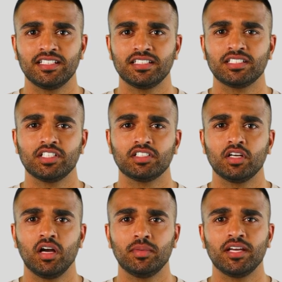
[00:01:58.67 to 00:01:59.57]
such as
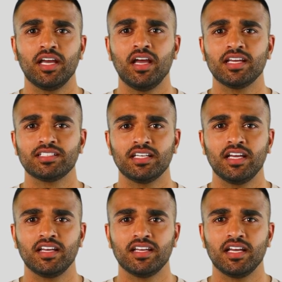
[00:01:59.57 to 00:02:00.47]
carbon
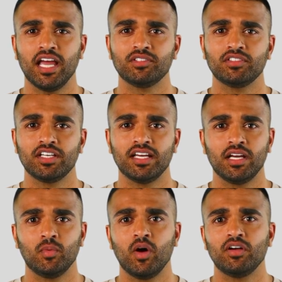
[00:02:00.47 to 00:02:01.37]
dioxide, nitrogen,
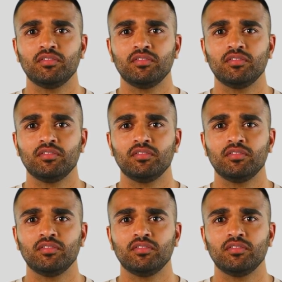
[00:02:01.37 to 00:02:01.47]
and water